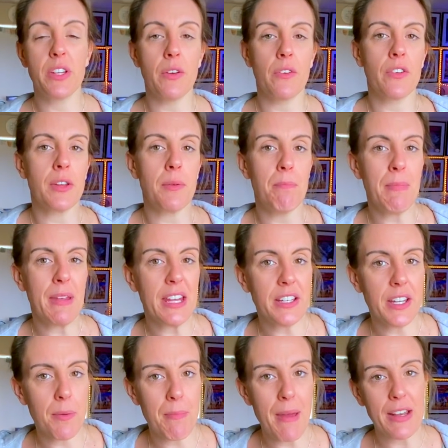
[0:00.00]
your
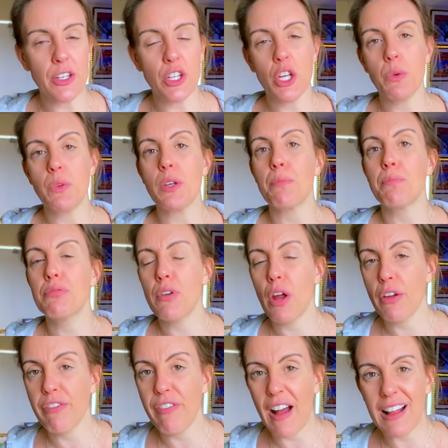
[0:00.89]
media menu, your
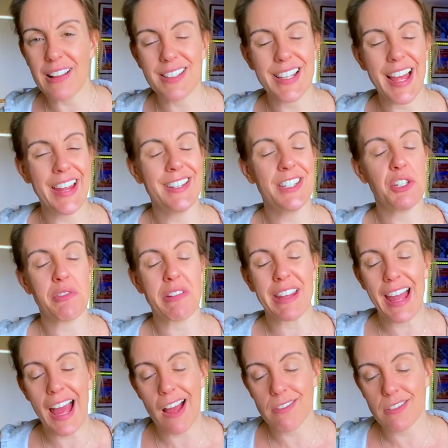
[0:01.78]
profile settings, your
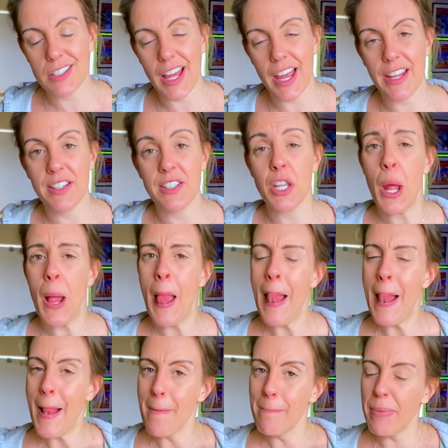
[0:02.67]
account settings.
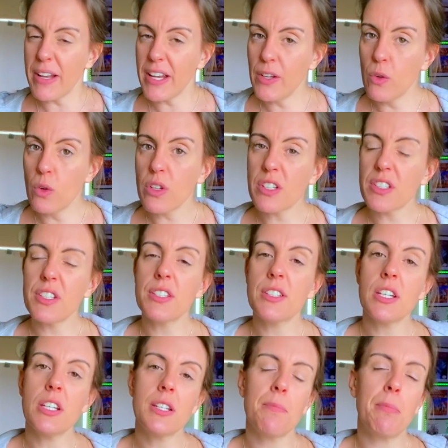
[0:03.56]
But in order to
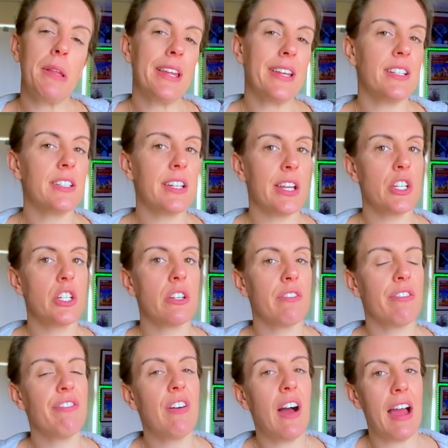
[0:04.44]
turn the
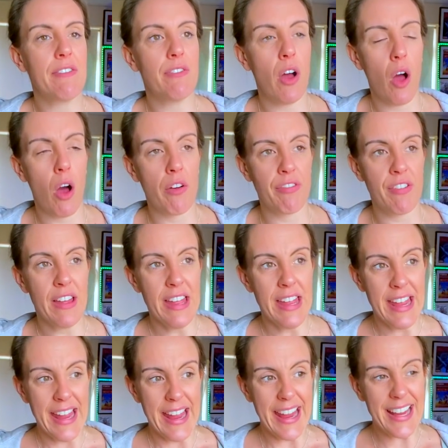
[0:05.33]
PlayStation 5 off,
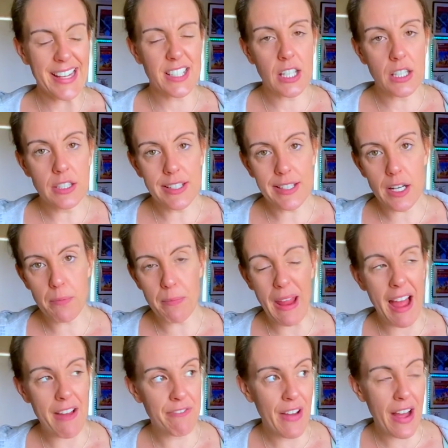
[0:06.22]
I
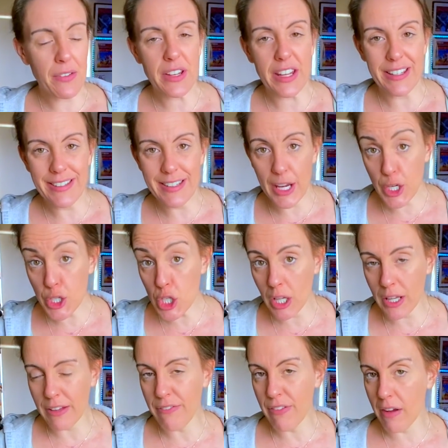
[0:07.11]
found it
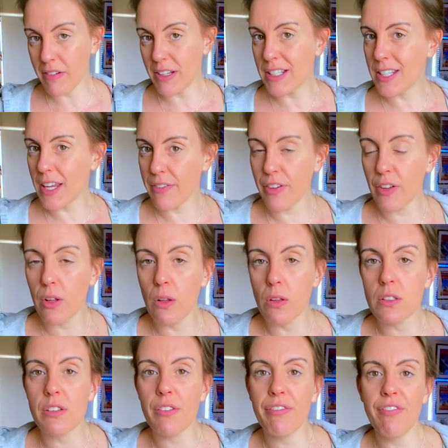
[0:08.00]
initially very
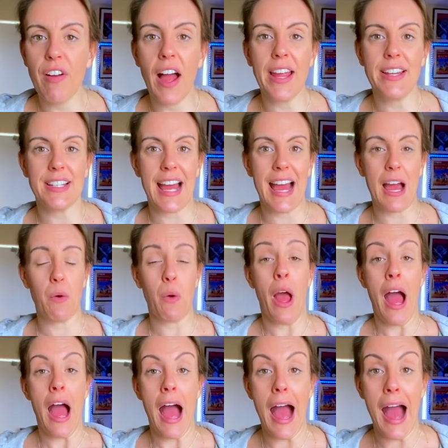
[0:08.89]
difficult to find out
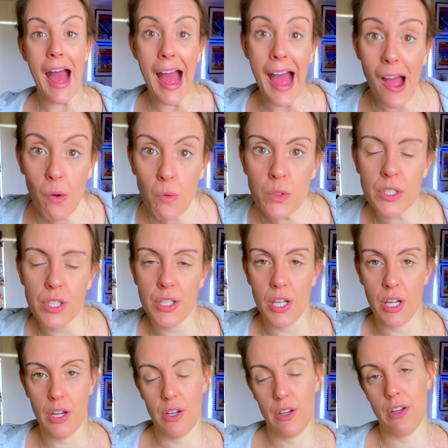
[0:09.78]
how to
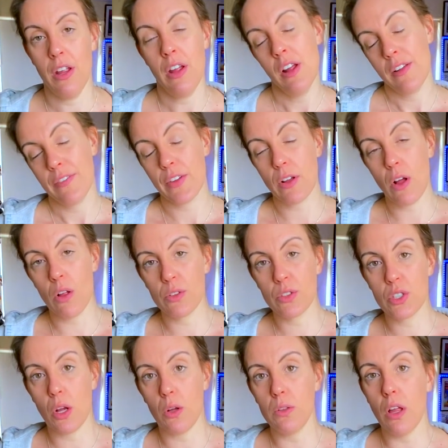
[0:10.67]
turn the
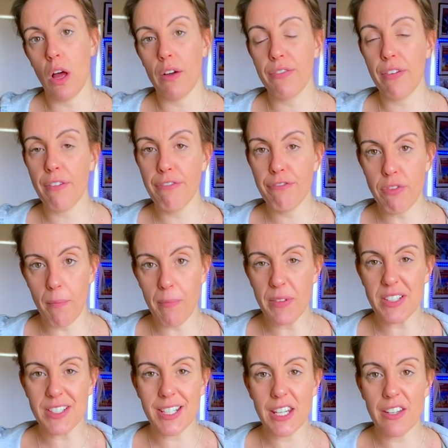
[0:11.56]
console off from
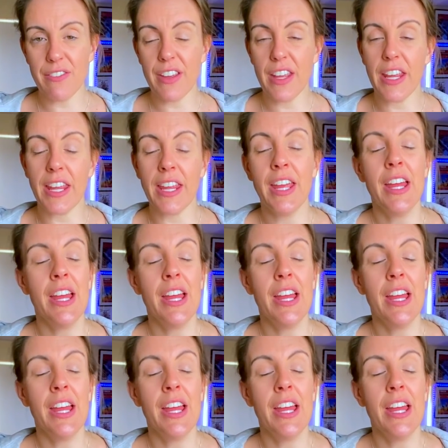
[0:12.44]
the TV.